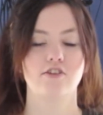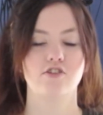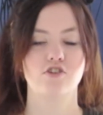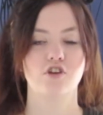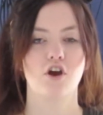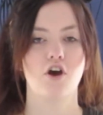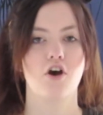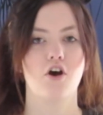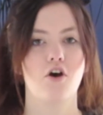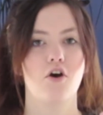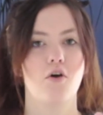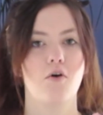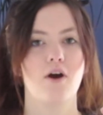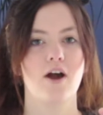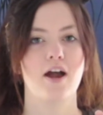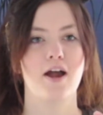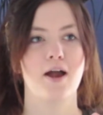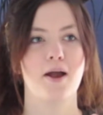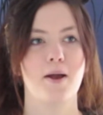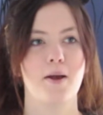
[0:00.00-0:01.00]
So
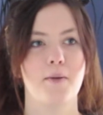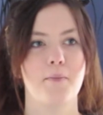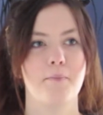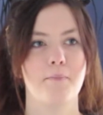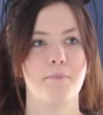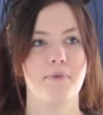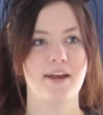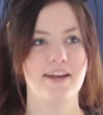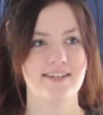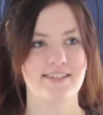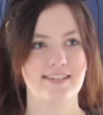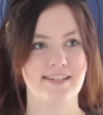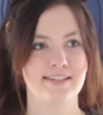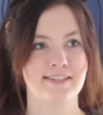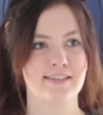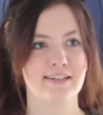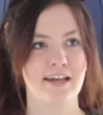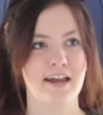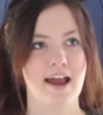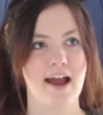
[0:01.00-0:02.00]

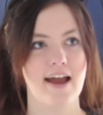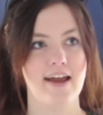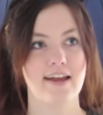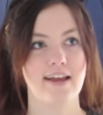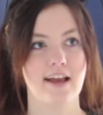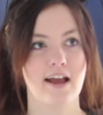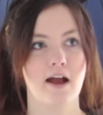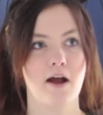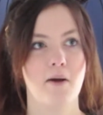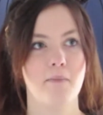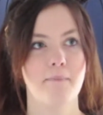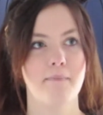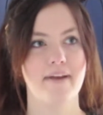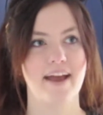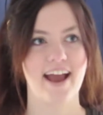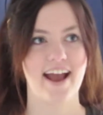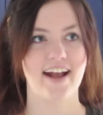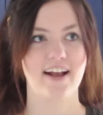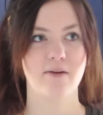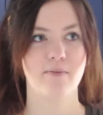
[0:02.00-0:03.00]
basically, I come
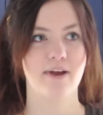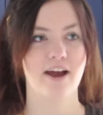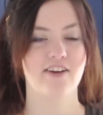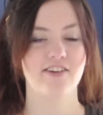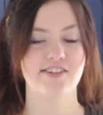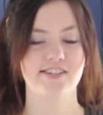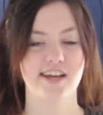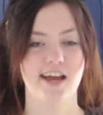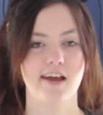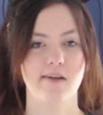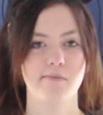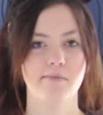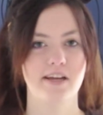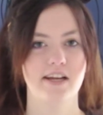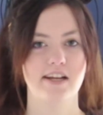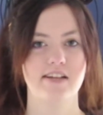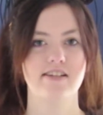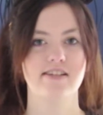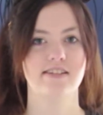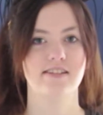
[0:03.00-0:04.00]
back about 10
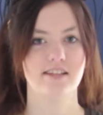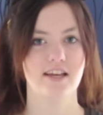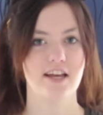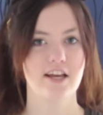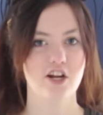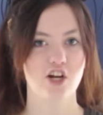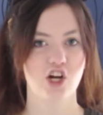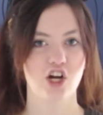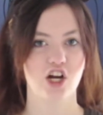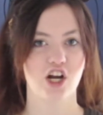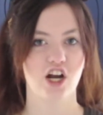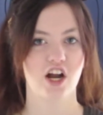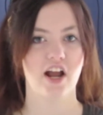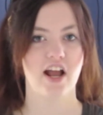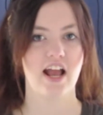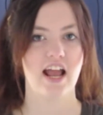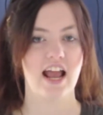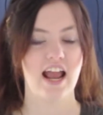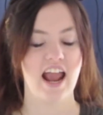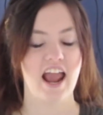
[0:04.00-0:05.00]
minutes later,
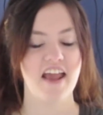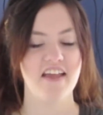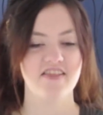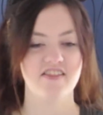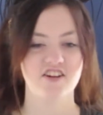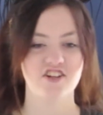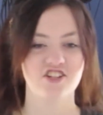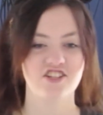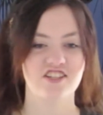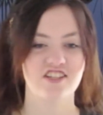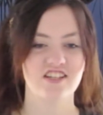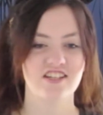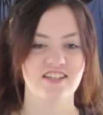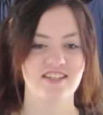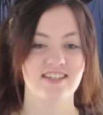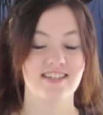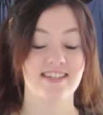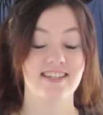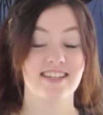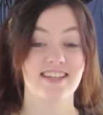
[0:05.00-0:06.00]
and there's
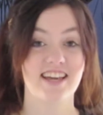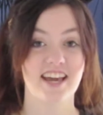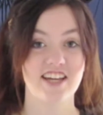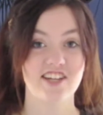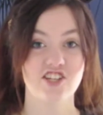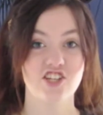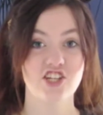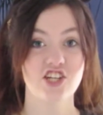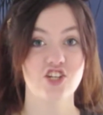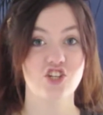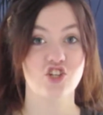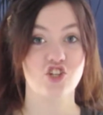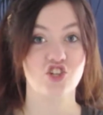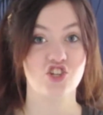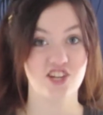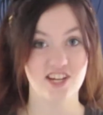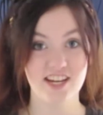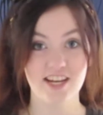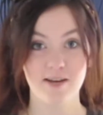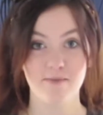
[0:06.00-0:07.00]
this sketchy
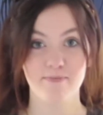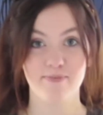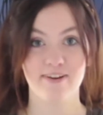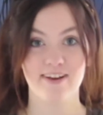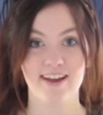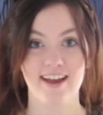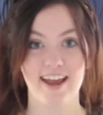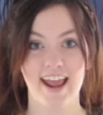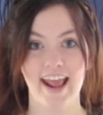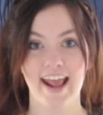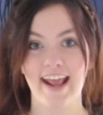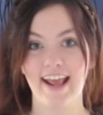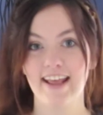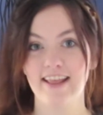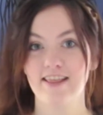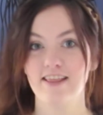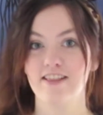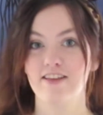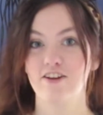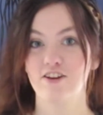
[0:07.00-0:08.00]
Jeep
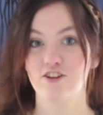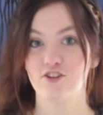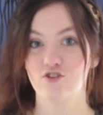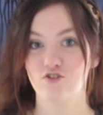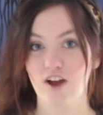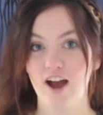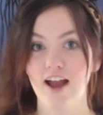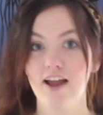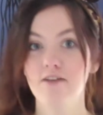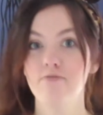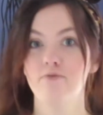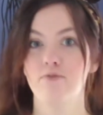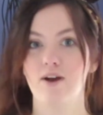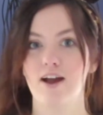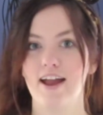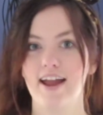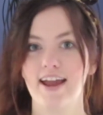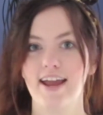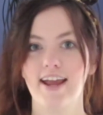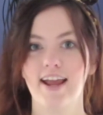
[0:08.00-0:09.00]
in the
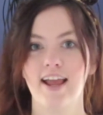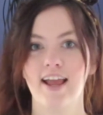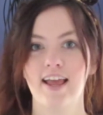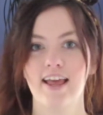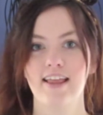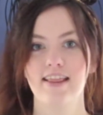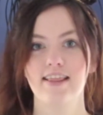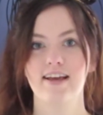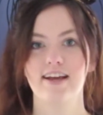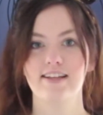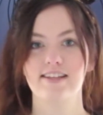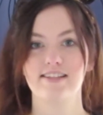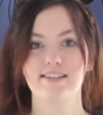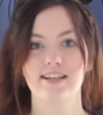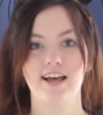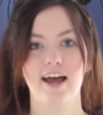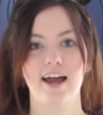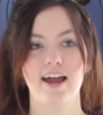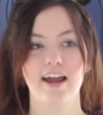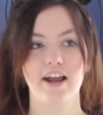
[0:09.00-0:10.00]
driveway that's
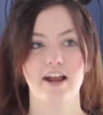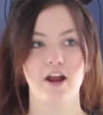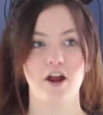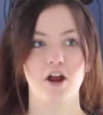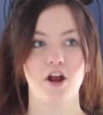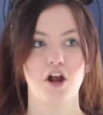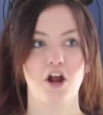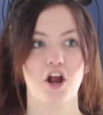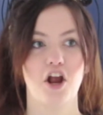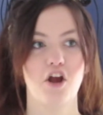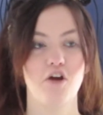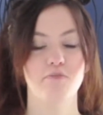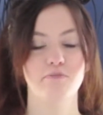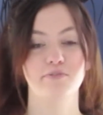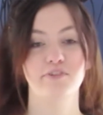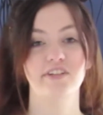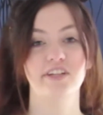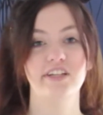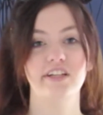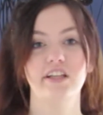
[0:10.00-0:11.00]
like
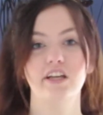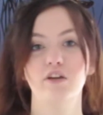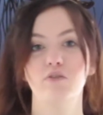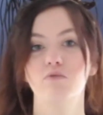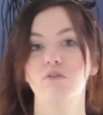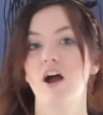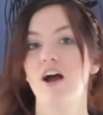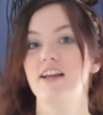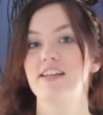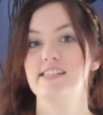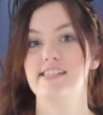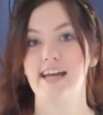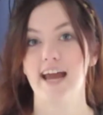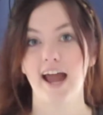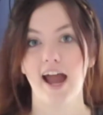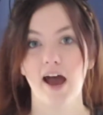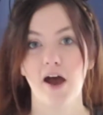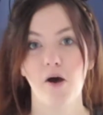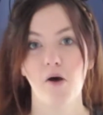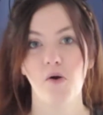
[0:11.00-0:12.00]
completely run
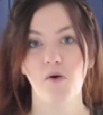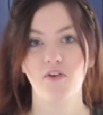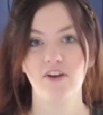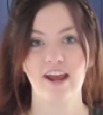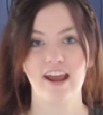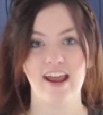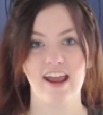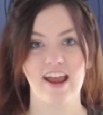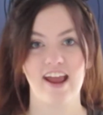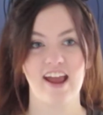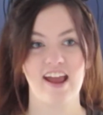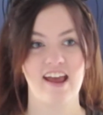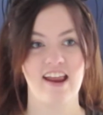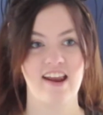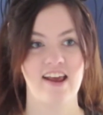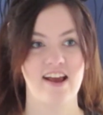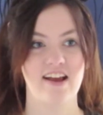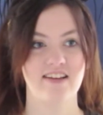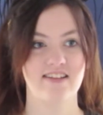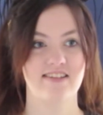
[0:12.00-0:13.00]
down and
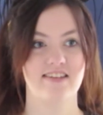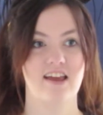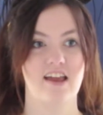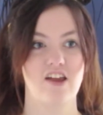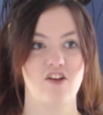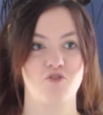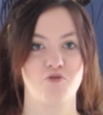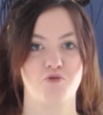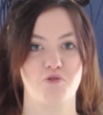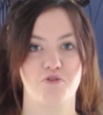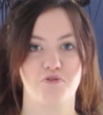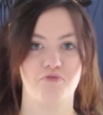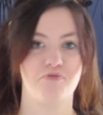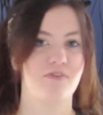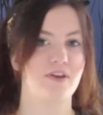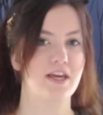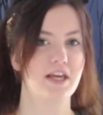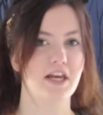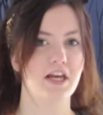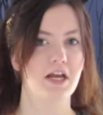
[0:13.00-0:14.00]
has like
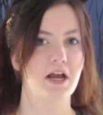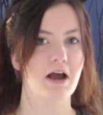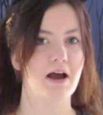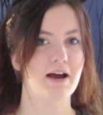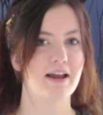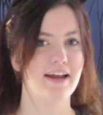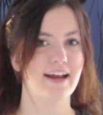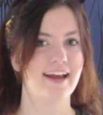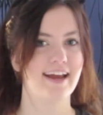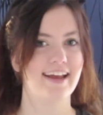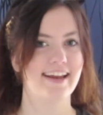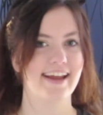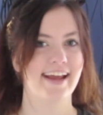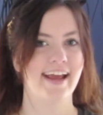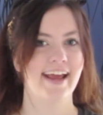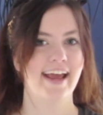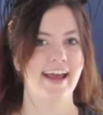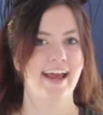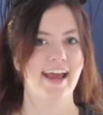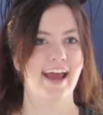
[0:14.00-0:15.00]
graffiti on it,
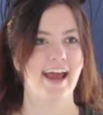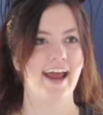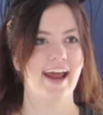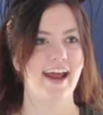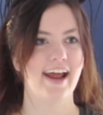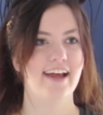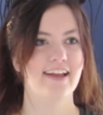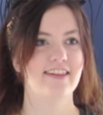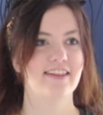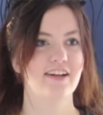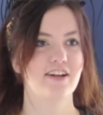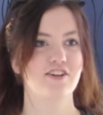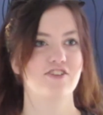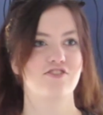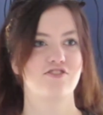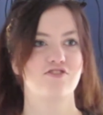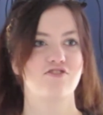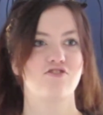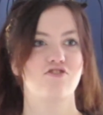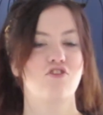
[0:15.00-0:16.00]
and there's